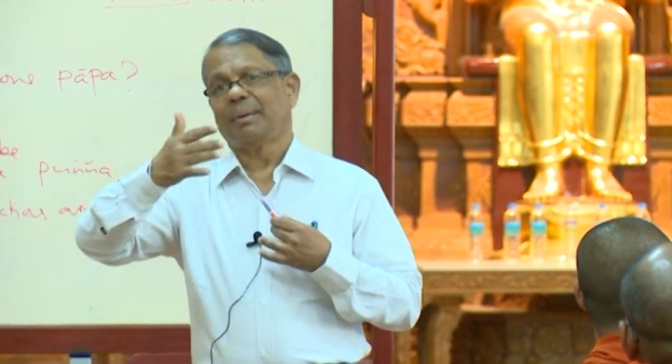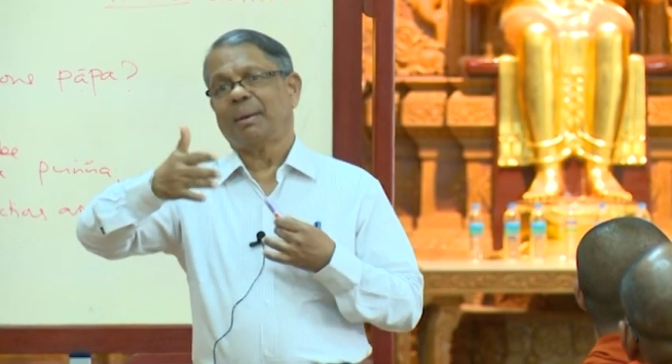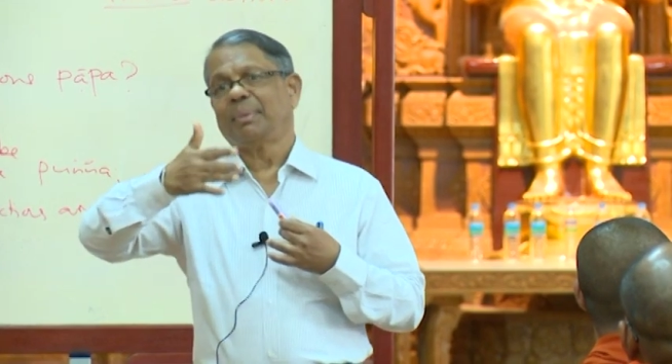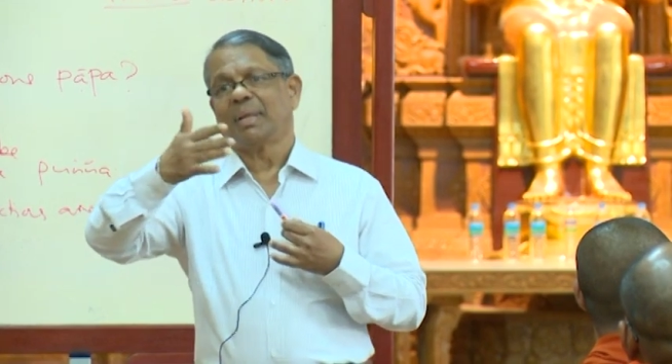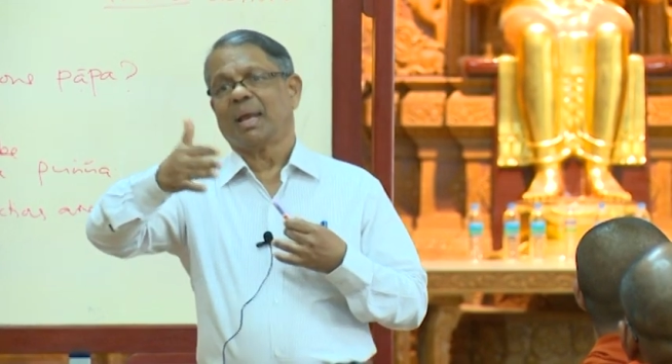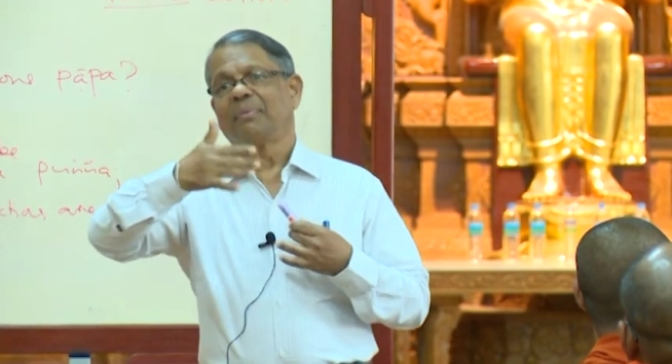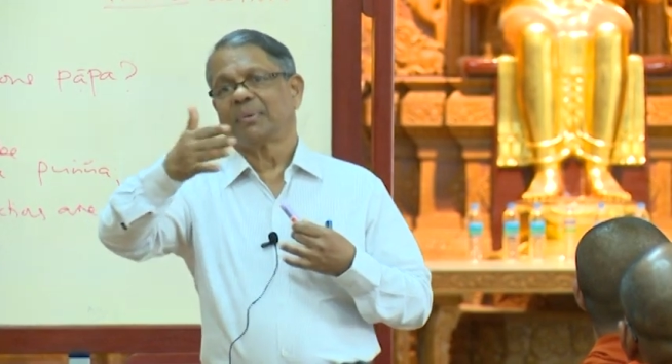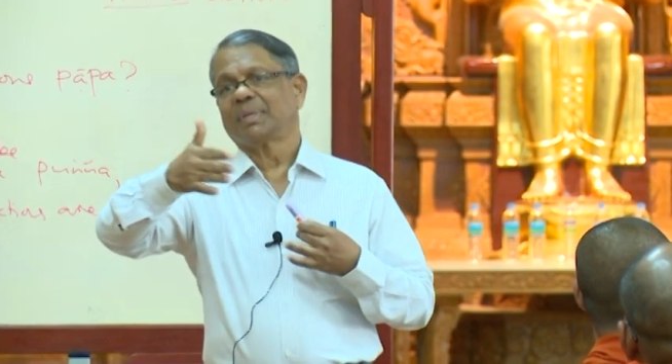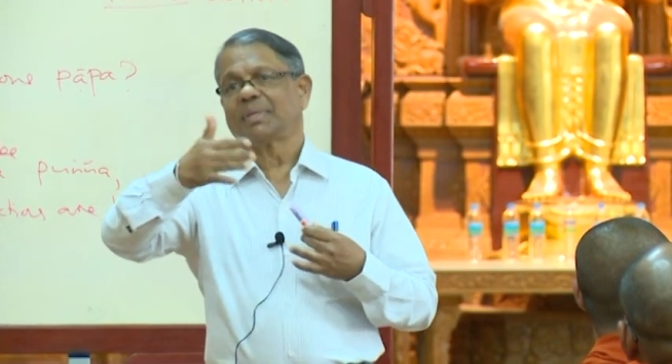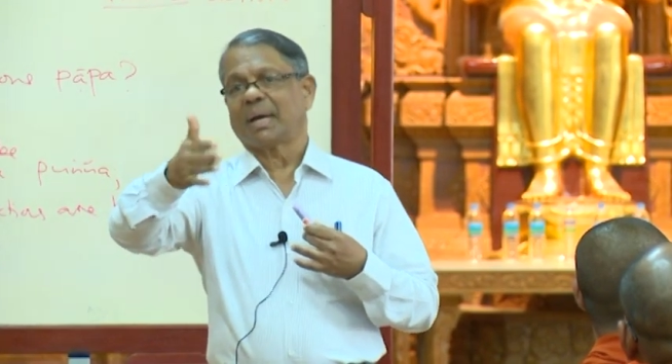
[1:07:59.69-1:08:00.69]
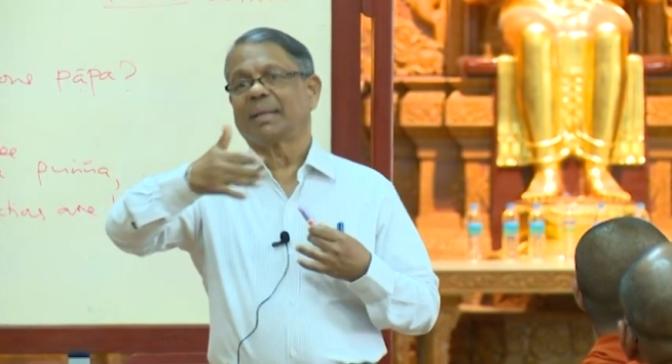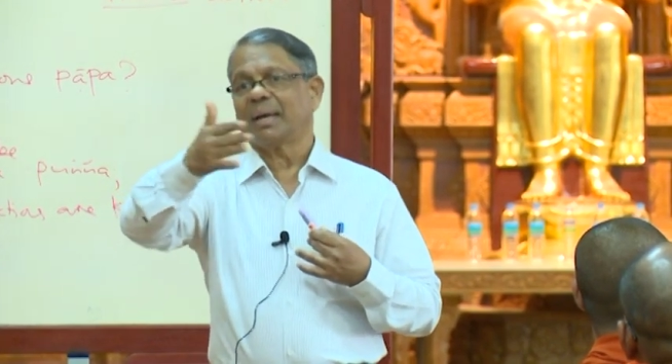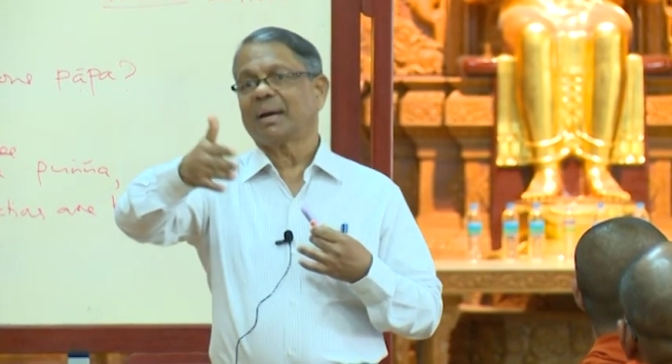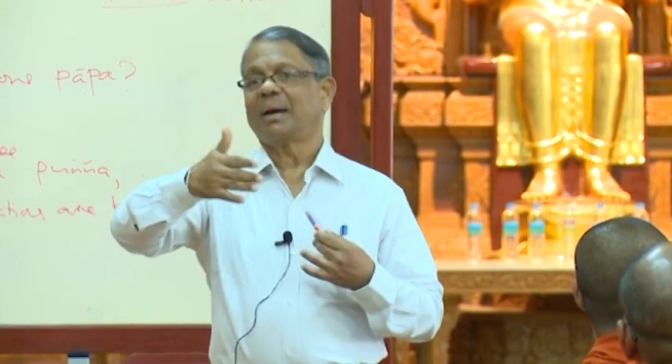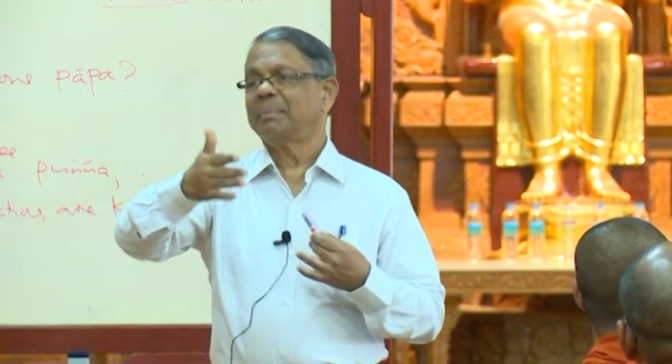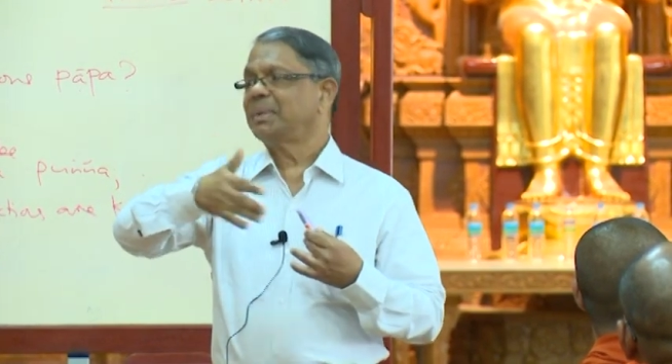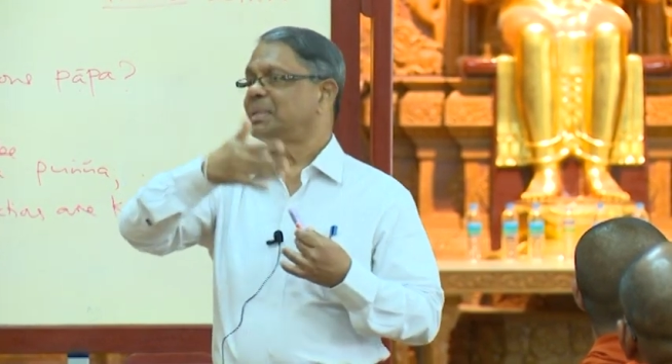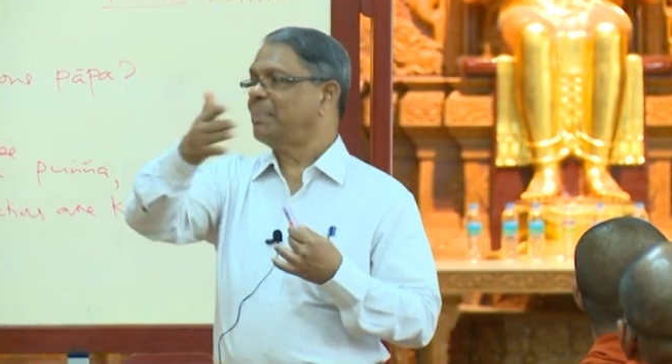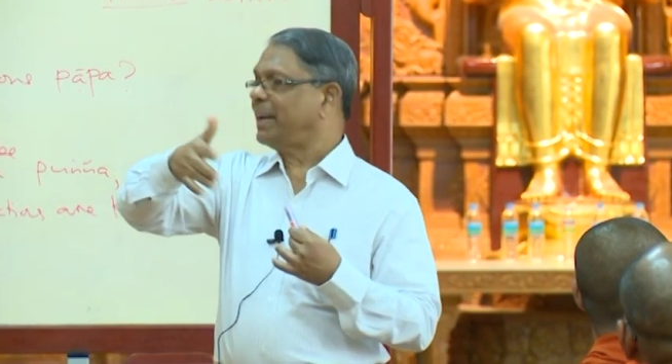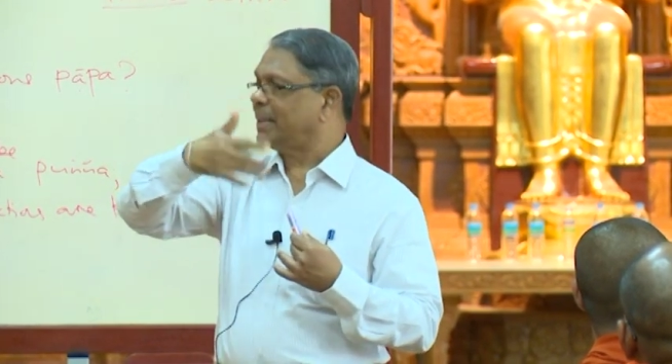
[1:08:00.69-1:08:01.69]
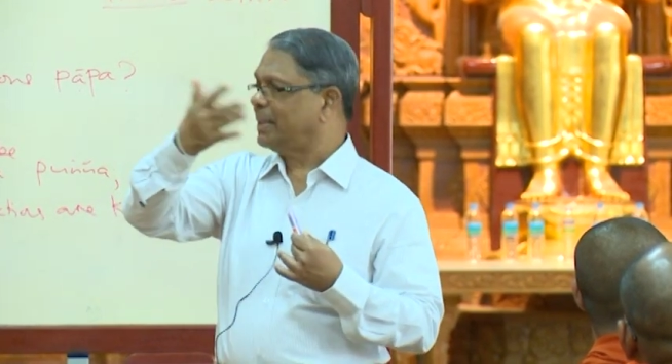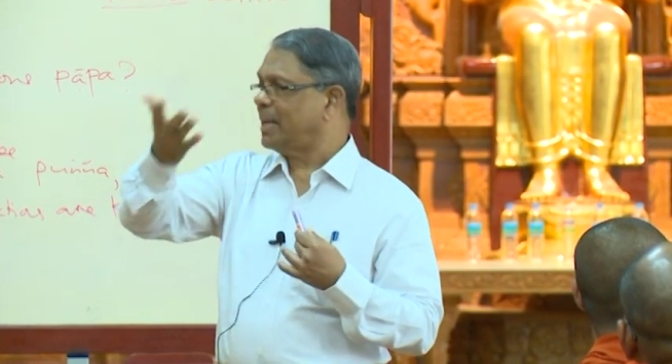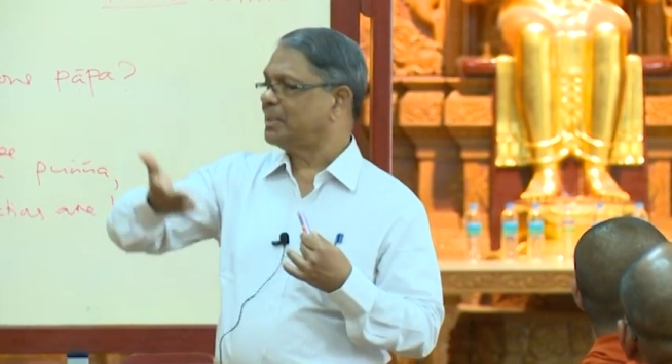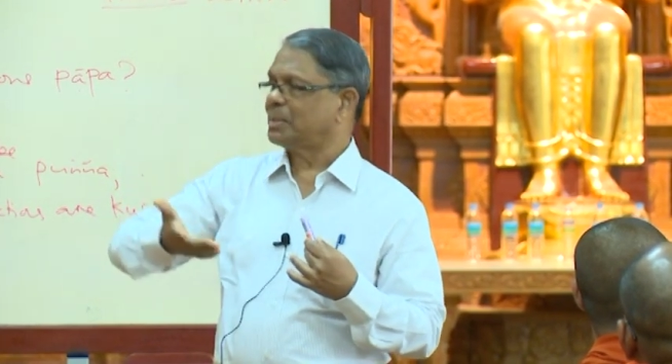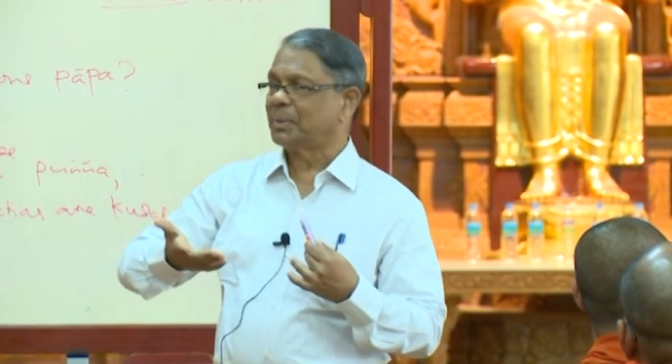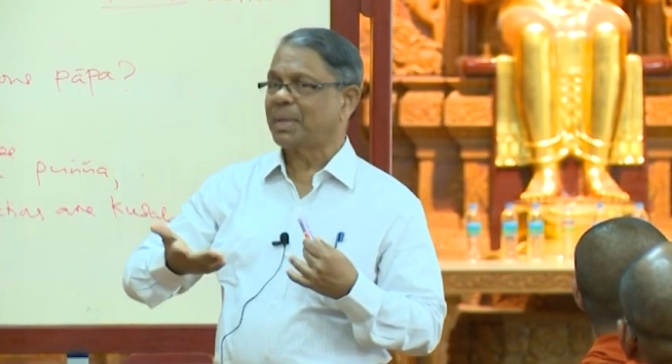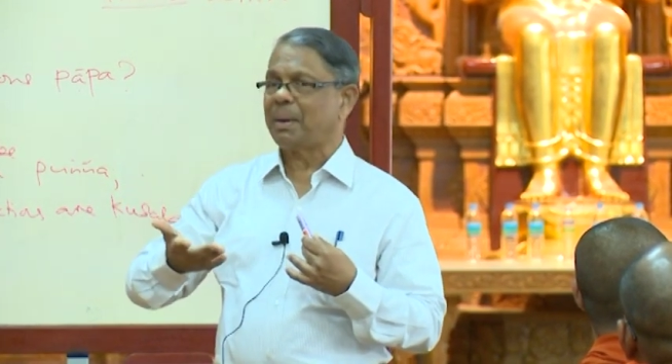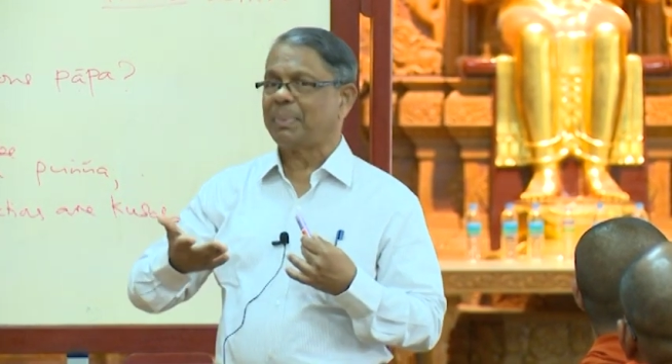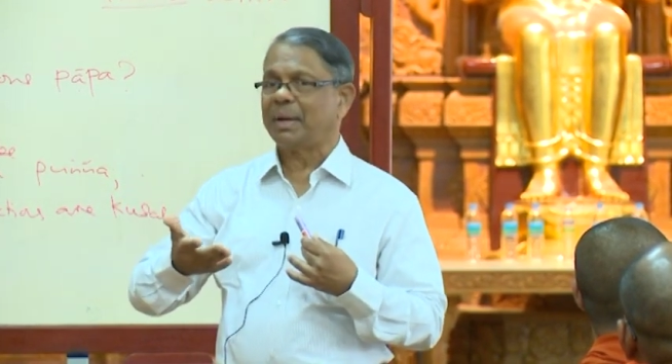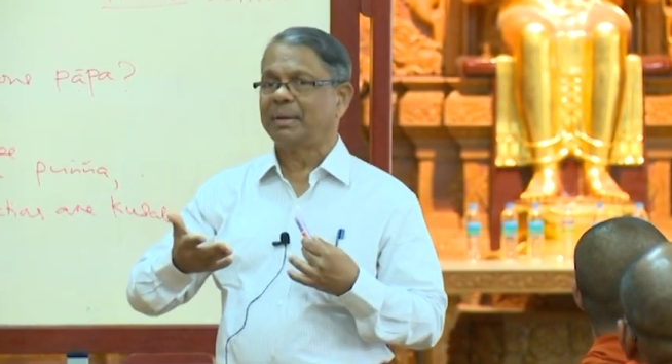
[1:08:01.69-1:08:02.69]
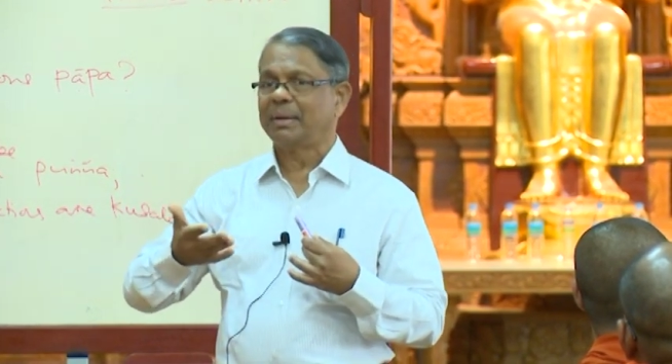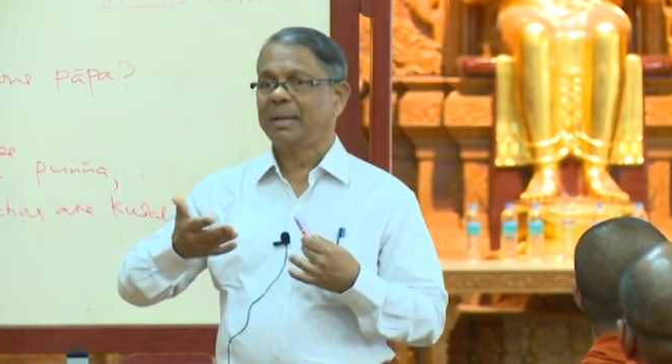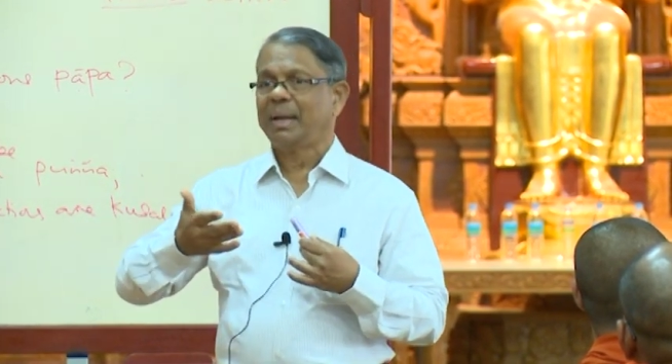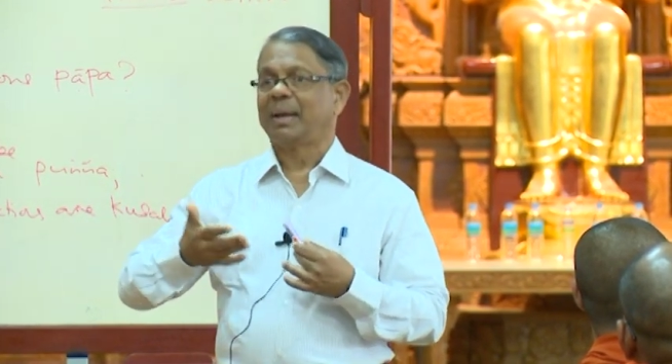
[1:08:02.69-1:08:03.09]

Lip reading: I mean the life of the Sakadagami is better than Sotapanna.